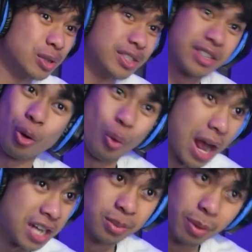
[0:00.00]
he's gonna
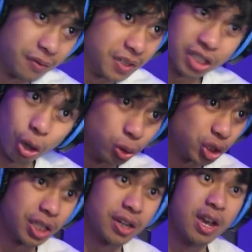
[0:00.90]
rise above this
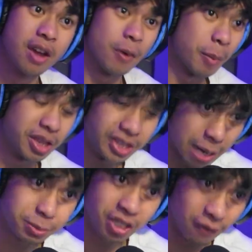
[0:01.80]
ocean from the
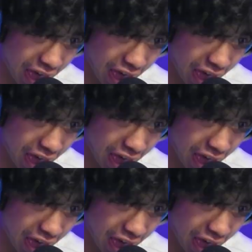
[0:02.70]
depths of